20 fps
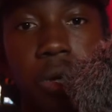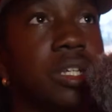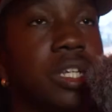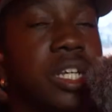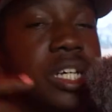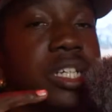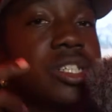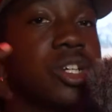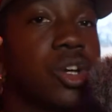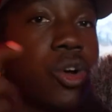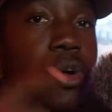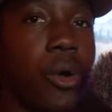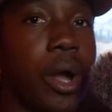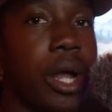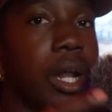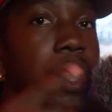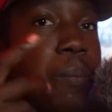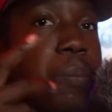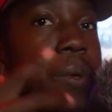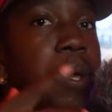
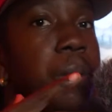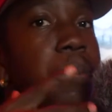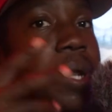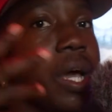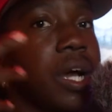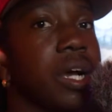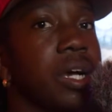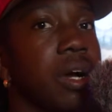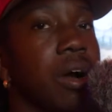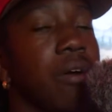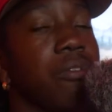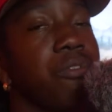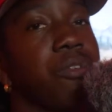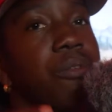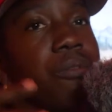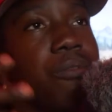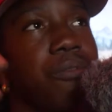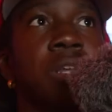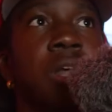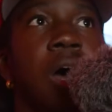discredit people that come
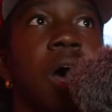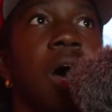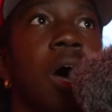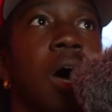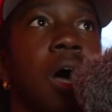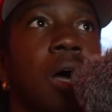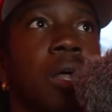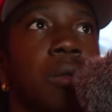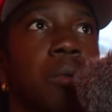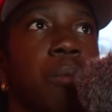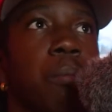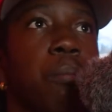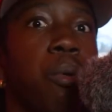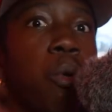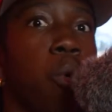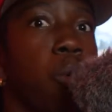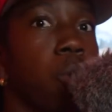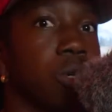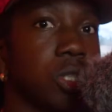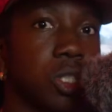from
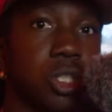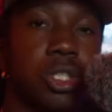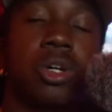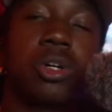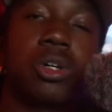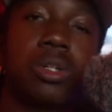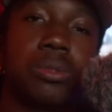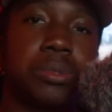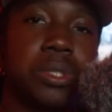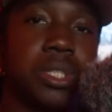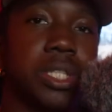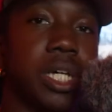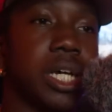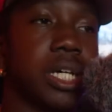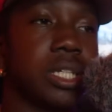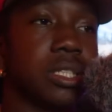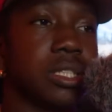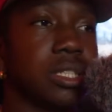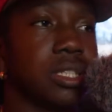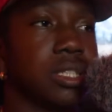non-poor
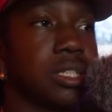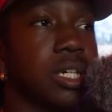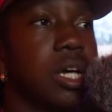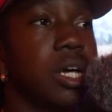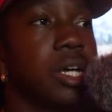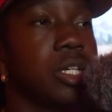circumstances.